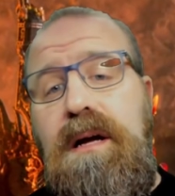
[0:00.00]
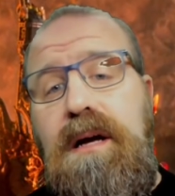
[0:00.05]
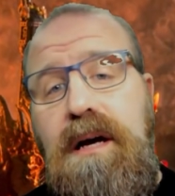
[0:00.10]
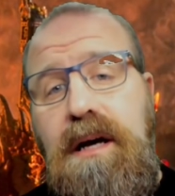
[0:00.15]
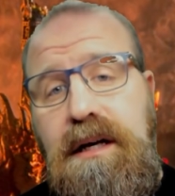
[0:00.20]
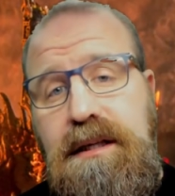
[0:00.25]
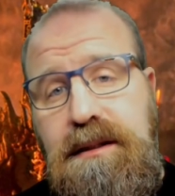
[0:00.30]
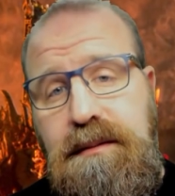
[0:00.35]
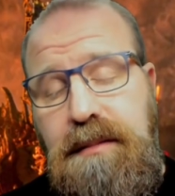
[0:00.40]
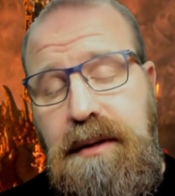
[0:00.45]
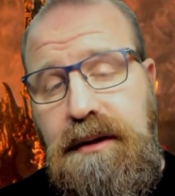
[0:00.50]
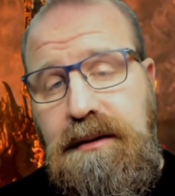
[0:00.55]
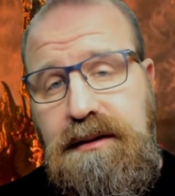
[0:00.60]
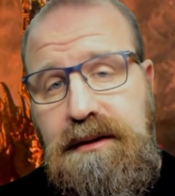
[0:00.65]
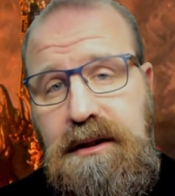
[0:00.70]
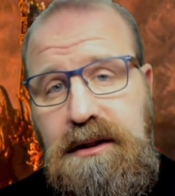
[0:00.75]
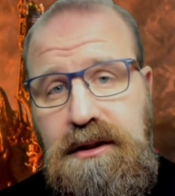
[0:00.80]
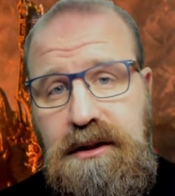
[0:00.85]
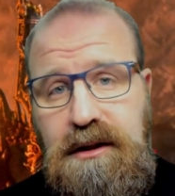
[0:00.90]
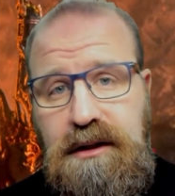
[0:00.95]
as opposed
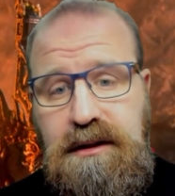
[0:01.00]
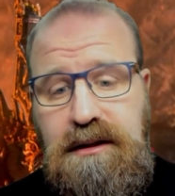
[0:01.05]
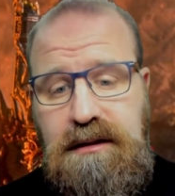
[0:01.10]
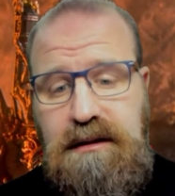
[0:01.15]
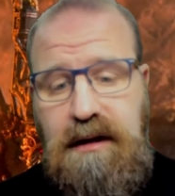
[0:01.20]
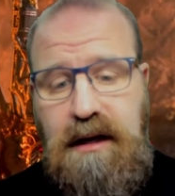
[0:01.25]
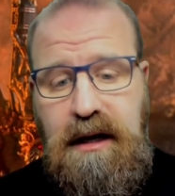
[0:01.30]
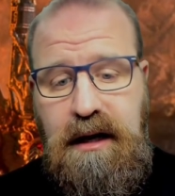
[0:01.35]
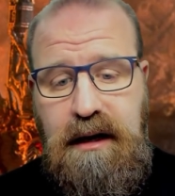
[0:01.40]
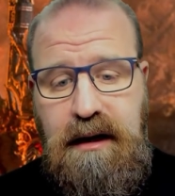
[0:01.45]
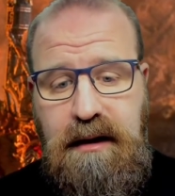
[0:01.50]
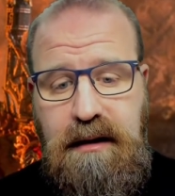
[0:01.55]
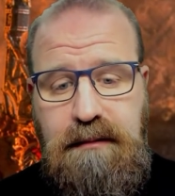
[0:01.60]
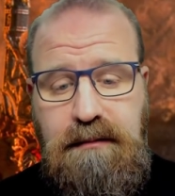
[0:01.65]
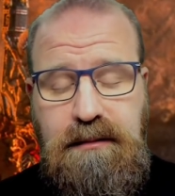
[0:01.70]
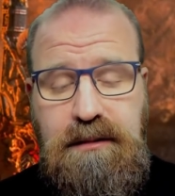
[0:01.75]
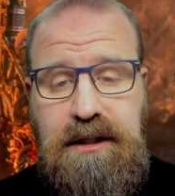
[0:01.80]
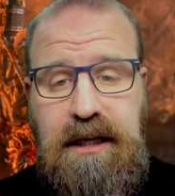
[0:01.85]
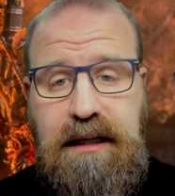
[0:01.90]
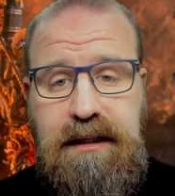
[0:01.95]
to just
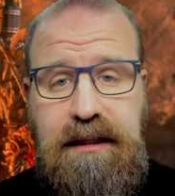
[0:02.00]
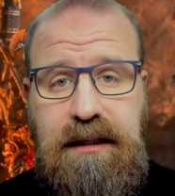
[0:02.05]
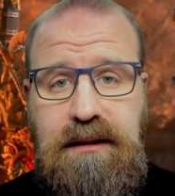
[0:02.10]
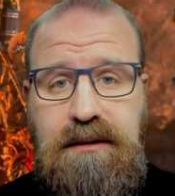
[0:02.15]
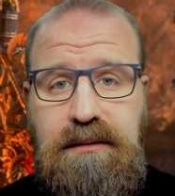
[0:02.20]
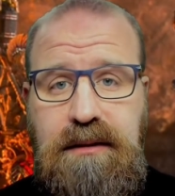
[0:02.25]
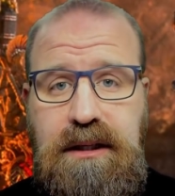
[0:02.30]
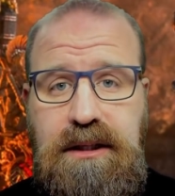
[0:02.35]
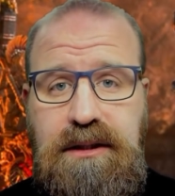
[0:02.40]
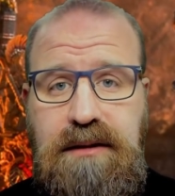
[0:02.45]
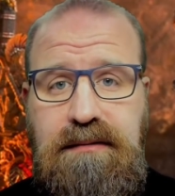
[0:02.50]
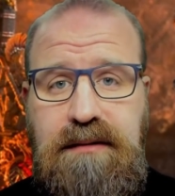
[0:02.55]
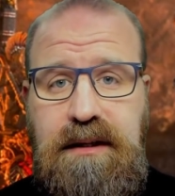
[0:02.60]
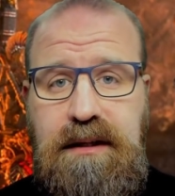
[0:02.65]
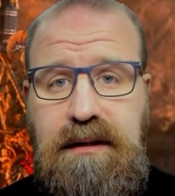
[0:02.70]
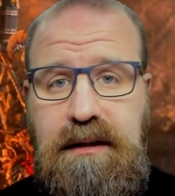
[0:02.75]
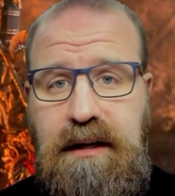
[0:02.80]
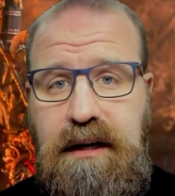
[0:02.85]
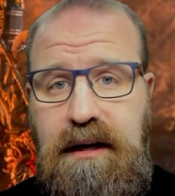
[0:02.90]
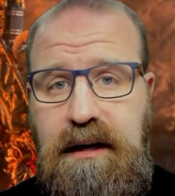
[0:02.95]
chatting to each other
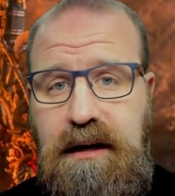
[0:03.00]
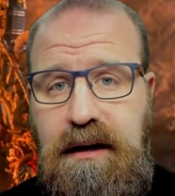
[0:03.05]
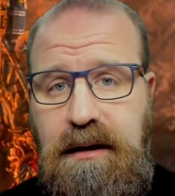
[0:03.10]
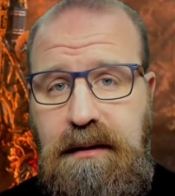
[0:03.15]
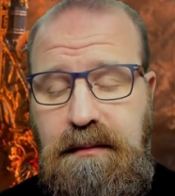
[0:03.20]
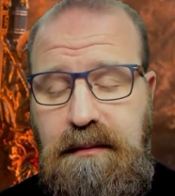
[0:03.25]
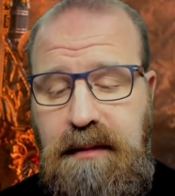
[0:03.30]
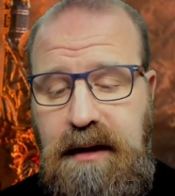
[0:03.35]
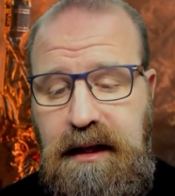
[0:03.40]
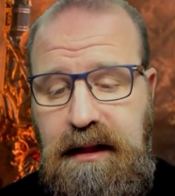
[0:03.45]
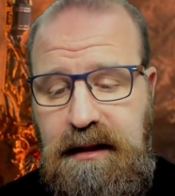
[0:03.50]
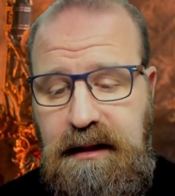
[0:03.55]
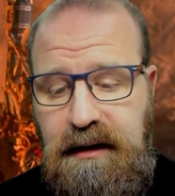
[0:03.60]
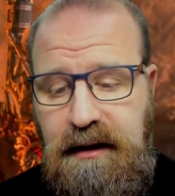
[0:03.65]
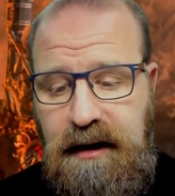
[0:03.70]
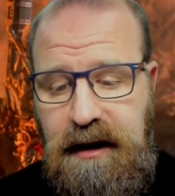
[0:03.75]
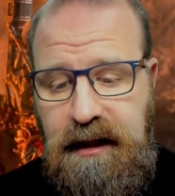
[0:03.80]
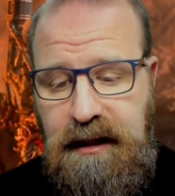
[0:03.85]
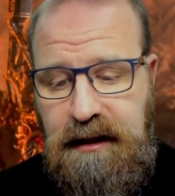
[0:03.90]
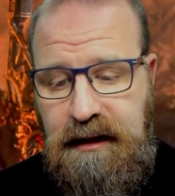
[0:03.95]
in
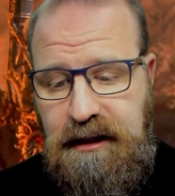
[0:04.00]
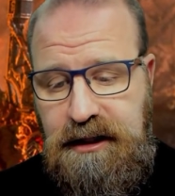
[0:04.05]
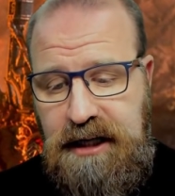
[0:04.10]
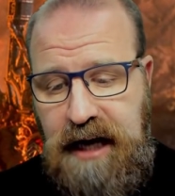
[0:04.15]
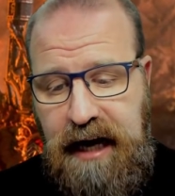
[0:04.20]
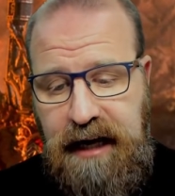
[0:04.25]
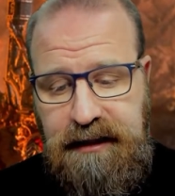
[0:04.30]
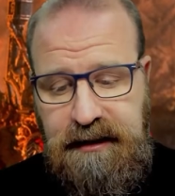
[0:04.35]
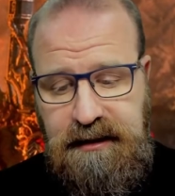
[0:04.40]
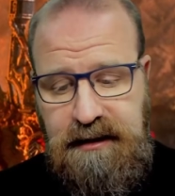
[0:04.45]
the chat.